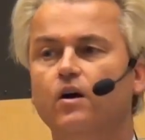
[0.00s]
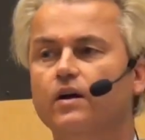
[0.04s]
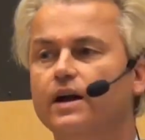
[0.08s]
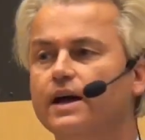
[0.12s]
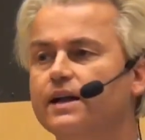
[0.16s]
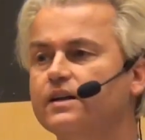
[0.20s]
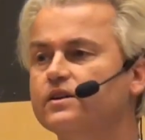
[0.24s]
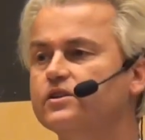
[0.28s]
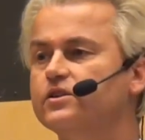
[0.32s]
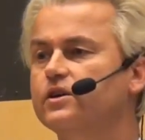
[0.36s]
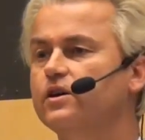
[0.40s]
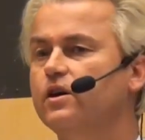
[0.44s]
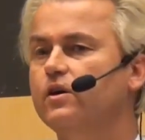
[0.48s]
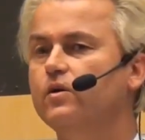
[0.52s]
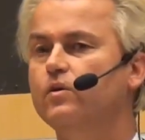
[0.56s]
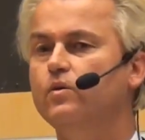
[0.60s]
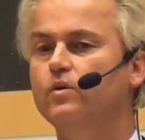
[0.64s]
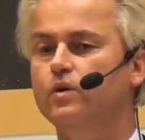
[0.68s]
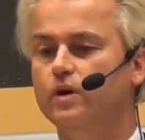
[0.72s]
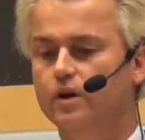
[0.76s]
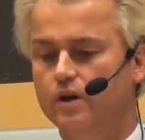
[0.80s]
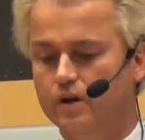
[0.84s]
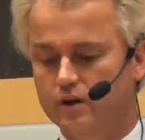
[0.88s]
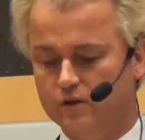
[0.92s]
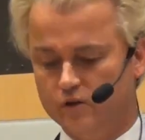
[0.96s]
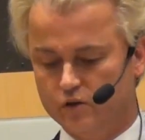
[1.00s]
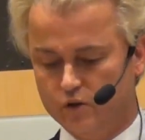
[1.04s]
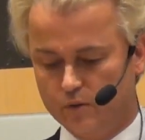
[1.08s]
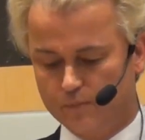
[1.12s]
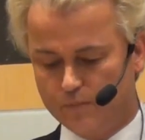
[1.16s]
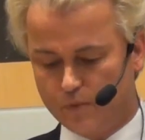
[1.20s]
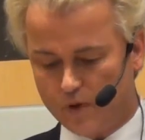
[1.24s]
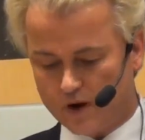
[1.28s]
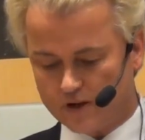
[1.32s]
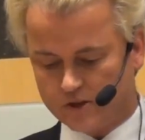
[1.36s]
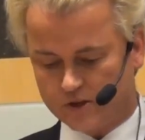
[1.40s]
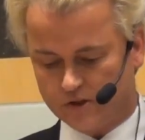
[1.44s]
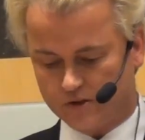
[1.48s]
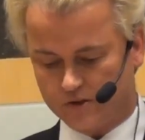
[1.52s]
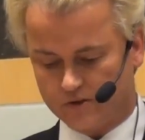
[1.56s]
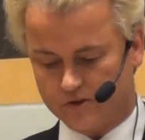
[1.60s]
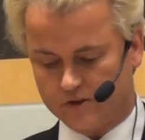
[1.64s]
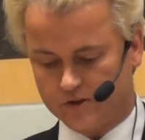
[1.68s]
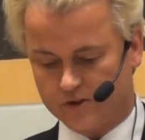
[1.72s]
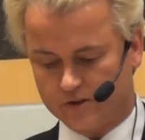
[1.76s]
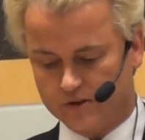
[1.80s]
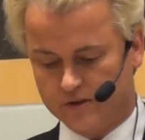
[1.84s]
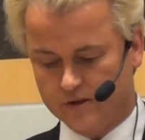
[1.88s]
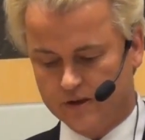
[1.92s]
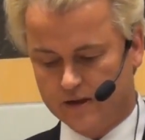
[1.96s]
Or let us go to
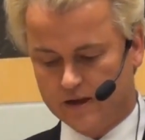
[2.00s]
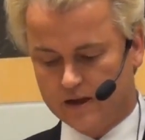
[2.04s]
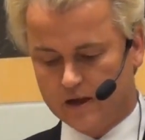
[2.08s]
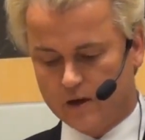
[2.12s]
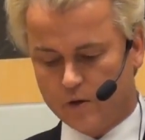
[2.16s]
Brussels,